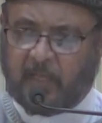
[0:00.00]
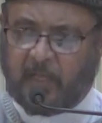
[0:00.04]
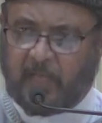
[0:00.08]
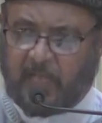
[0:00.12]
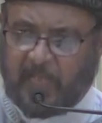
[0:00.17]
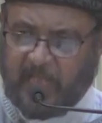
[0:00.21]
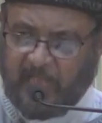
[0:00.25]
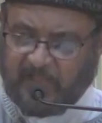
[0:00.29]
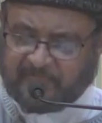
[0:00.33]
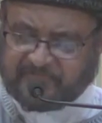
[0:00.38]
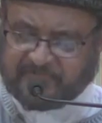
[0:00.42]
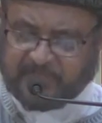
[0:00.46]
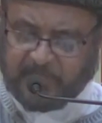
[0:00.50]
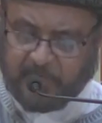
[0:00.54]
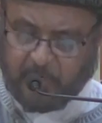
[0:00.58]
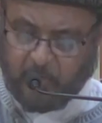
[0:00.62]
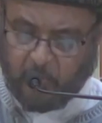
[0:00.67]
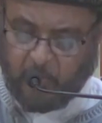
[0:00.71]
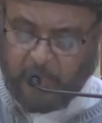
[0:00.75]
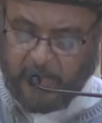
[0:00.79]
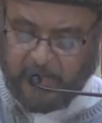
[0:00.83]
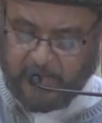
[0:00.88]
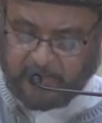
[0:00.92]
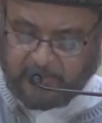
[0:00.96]
After a
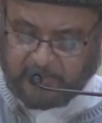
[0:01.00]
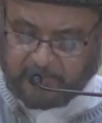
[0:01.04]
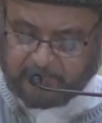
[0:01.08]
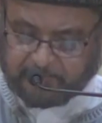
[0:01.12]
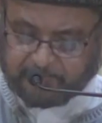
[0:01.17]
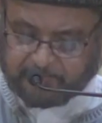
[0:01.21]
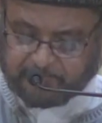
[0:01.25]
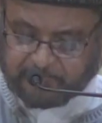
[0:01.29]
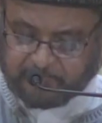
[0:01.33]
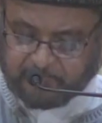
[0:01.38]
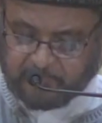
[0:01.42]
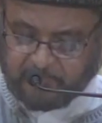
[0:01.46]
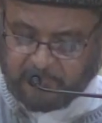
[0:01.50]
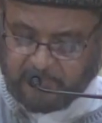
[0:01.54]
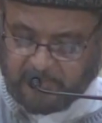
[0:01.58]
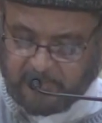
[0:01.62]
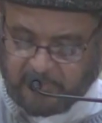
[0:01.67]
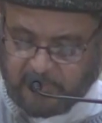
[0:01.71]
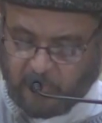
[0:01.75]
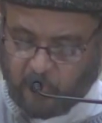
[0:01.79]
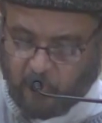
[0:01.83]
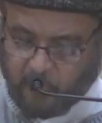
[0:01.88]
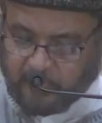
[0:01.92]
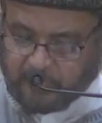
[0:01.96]
while,
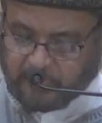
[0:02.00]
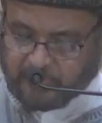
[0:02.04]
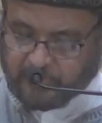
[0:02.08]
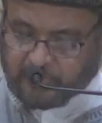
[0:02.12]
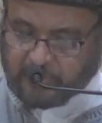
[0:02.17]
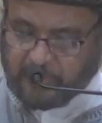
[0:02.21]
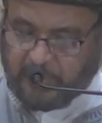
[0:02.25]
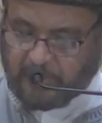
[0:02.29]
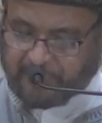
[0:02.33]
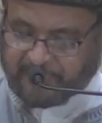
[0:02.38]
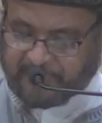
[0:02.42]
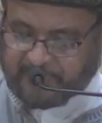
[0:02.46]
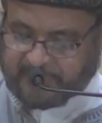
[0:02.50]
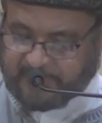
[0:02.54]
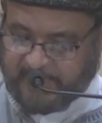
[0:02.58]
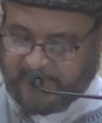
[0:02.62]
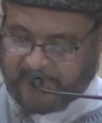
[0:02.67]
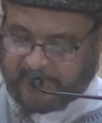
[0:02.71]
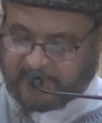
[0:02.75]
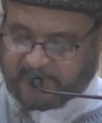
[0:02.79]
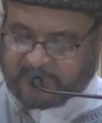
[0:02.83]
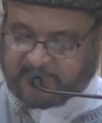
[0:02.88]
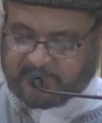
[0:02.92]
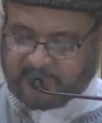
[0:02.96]
the woman took out the
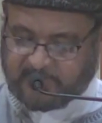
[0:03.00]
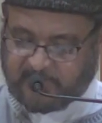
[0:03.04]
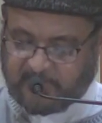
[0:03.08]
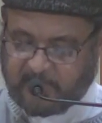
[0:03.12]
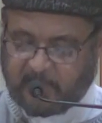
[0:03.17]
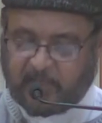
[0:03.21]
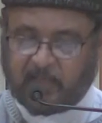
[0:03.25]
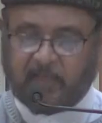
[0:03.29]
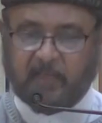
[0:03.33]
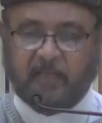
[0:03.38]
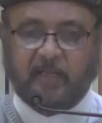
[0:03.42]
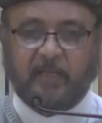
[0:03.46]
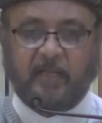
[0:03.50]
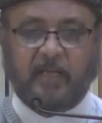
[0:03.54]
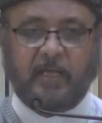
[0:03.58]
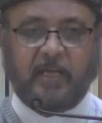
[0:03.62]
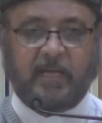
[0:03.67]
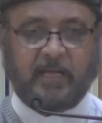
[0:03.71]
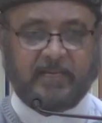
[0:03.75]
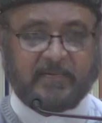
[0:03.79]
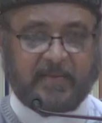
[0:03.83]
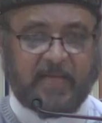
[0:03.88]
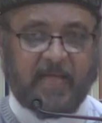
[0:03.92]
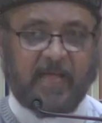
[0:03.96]
carrots
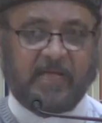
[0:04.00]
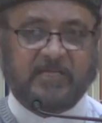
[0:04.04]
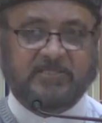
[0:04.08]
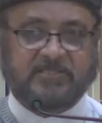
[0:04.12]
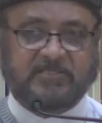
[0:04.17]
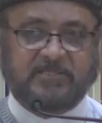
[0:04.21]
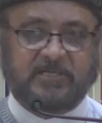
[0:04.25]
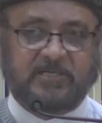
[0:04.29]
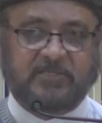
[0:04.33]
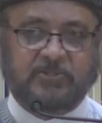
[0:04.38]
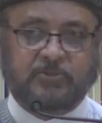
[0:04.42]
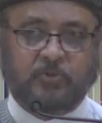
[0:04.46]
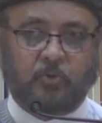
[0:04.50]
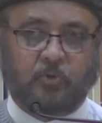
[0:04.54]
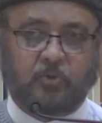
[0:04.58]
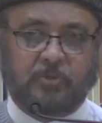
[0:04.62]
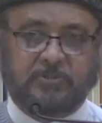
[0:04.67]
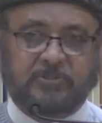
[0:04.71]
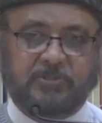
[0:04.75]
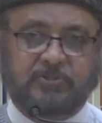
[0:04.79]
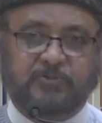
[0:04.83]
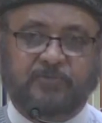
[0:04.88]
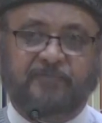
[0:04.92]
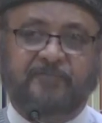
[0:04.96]
and asked her
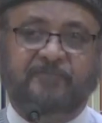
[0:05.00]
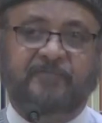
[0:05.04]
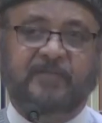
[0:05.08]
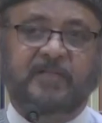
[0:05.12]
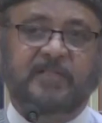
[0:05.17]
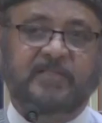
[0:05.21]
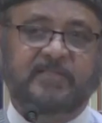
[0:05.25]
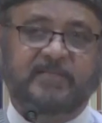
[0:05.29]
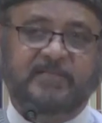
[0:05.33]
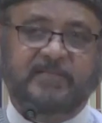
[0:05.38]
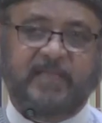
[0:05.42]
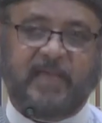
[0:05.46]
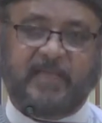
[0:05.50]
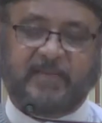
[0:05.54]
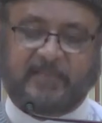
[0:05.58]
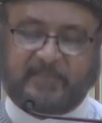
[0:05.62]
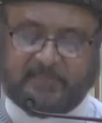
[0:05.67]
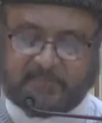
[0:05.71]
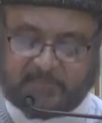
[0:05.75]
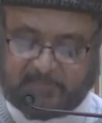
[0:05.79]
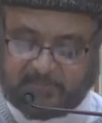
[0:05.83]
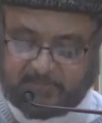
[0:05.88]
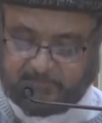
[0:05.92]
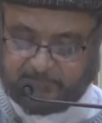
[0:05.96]
daughter to feel the
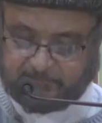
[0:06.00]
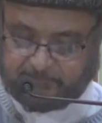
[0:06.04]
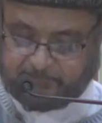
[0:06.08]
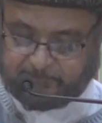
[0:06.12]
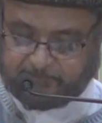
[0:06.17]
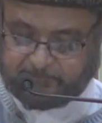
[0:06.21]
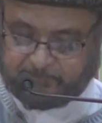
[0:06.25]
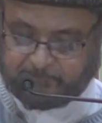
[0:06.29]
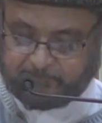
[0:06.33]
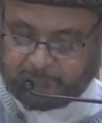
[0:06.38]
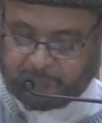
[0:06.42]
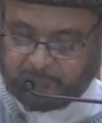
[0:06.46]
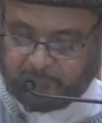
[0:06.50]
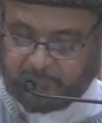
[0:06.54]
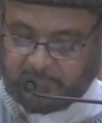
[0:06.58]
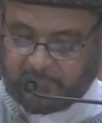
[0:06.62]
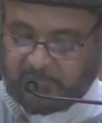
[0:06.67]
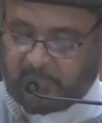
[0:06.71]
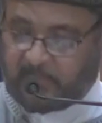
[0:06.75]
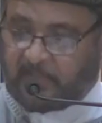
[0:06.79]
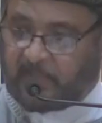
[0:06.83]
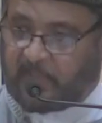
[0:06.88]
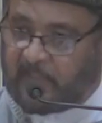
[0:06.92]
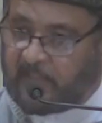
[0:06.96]
carrot.
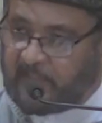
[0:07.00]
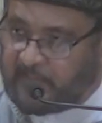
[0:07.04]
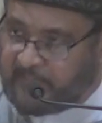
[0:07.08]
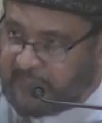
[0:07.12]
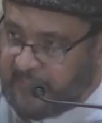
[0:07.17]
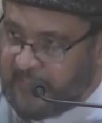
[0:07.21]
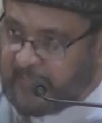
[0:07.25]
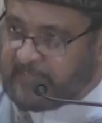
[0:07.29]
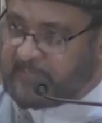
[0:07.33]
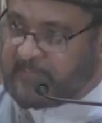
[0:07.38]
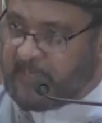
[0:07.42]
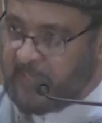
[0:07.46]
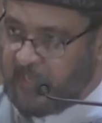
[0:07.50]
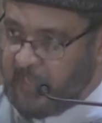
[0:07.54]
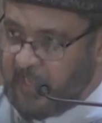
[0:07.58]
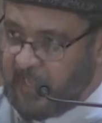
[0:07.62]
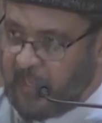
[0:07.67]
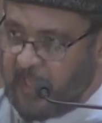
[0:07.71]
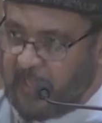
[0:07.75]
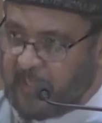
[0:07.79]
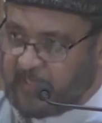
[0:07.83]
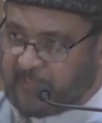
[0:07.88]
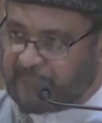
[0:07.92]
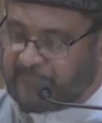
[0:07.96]
That
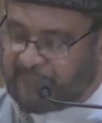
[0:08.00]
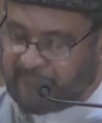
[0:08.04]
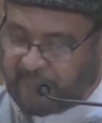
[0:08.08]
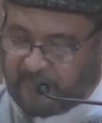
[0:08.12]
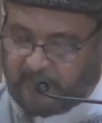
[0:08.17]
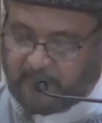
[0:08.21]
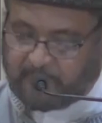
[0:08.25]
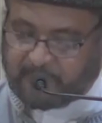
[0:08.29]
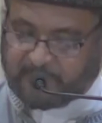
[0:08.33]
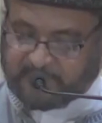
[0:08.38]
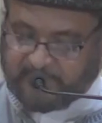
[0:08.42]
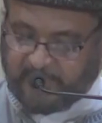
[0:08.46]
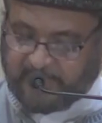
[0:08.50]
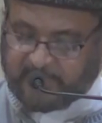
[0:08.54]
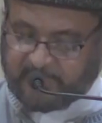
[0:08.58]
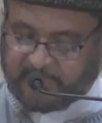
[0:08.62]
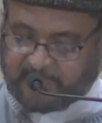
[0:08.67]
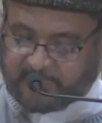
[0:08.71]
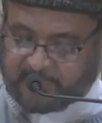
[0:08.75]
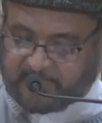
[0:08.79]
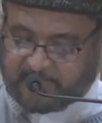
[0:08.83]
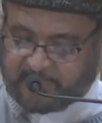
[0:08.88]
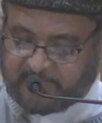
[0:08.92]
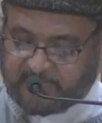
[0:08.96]
hard, firm
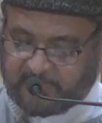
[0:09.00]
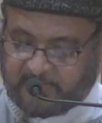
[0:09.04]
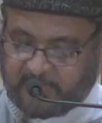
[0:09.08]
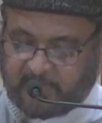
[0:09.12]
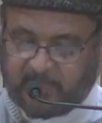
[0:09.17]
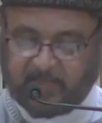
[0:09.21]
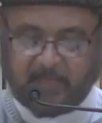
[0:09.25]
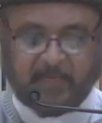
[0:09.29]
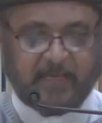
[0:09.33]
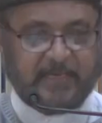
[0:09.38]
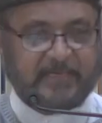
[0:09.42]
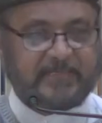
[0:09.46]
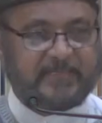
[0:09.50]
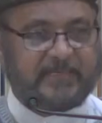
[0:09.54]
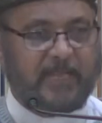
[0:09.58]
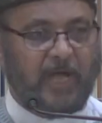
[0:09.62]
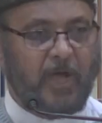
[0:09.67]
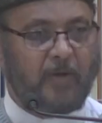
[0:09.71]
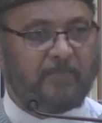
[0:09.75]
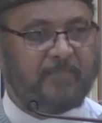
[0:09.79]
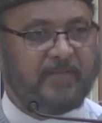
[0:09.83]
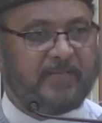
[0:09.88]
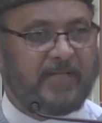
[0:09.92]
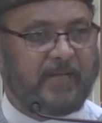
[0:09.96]
carrot had now
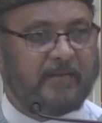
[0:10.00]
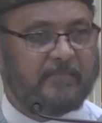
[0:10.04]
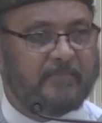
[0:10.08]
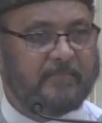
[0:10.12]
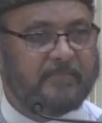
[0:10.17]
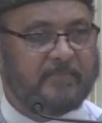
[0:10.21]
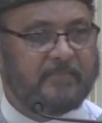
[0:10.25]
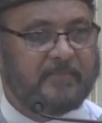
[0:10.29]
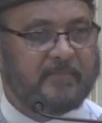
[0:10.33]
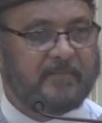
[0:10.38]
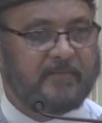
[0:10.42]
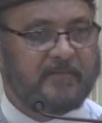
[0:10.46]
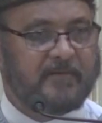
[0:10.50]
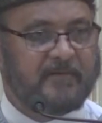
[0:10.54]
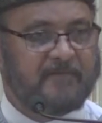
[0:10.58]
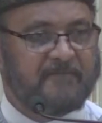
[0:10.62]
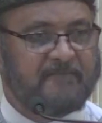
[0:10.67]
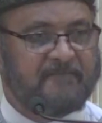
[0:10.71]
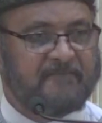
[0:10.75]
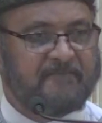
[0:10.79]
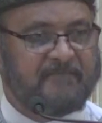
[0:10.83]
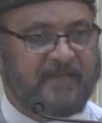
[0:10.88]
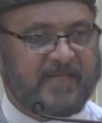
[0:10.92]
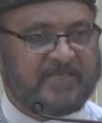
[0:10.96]
become
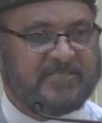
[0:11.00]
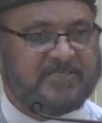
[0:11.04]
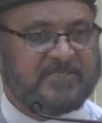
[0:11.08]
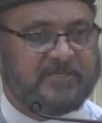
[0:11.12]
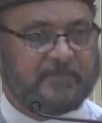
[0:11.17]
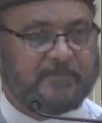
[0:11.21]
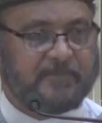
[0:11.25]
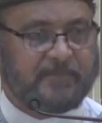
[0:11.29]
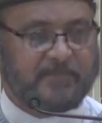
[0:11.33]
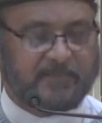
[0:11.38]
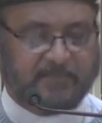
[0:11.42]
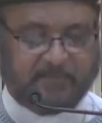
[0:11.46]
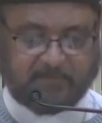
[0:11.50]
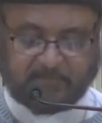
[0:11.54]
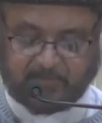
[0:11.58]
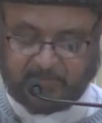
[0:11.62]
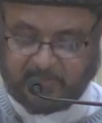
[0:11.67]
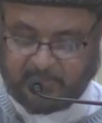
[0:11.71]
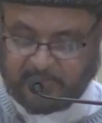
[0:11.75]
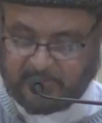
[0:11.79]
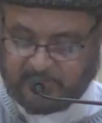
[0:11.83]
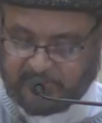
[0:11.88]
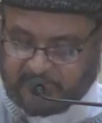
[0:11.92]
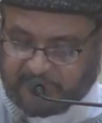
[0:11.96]
flexible,
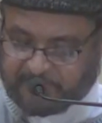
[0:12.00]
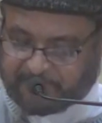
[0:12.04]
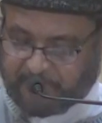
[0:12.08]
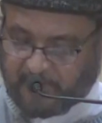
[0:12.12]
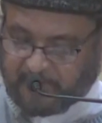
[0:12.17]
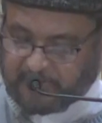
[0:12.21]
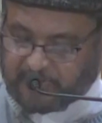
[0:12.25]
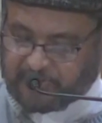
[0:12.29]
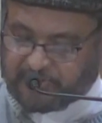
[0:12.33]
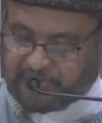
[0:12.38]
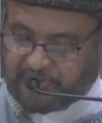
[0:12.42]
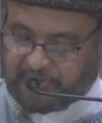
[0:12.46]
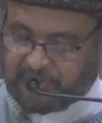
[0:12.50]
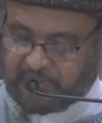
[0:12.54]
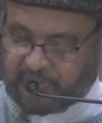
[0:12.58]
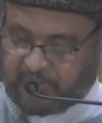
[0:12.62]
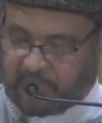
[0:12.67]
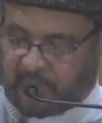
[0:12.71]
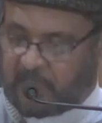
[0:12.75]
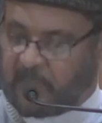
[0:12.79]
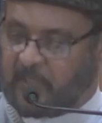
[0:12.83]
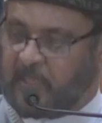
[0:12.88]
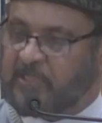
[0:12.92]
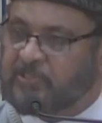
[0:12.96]
spongy,
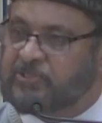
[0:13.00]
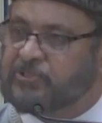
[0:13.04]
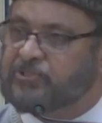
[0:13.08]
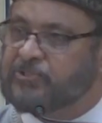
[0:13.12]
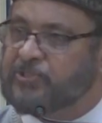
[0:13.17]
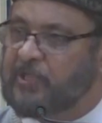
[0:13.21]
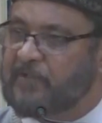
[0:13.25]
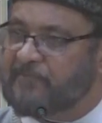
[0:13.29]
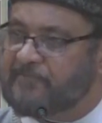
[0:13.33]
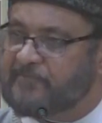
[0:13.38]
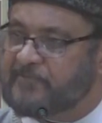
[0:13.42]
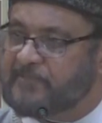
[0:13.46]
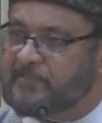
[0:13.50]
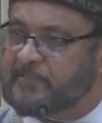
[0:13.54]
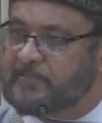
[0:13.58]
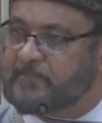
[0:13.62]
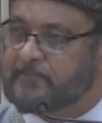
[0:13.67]
and soft.